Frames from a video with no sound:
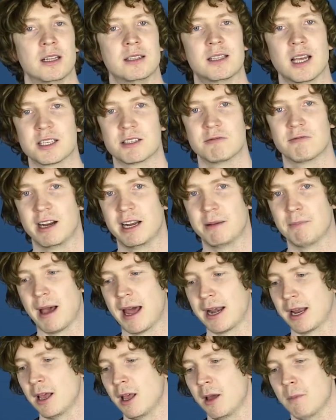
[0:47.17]
Doesn't really
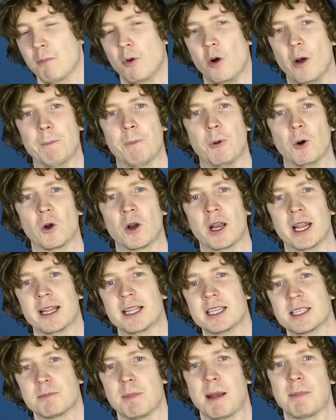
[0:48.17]
matter. More importantly,
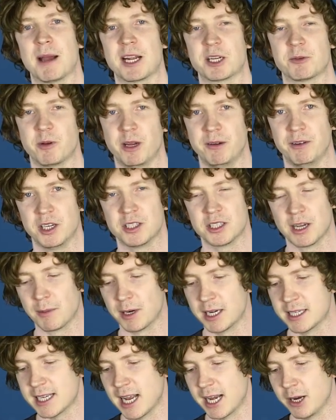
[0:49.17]
this is my match preview, so I'm
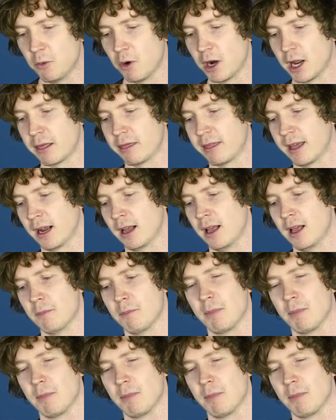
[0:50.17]
going to tell you what I think.